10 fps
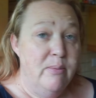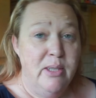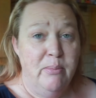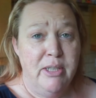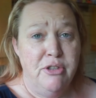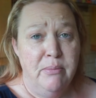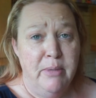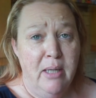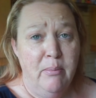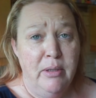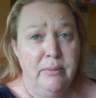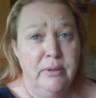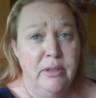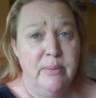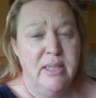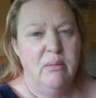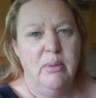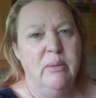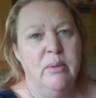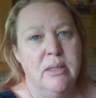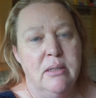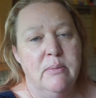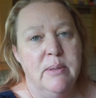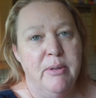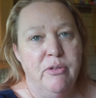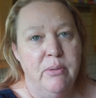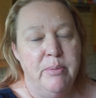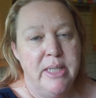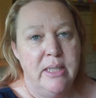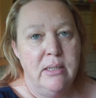was no battery in the camera. There was about 3%.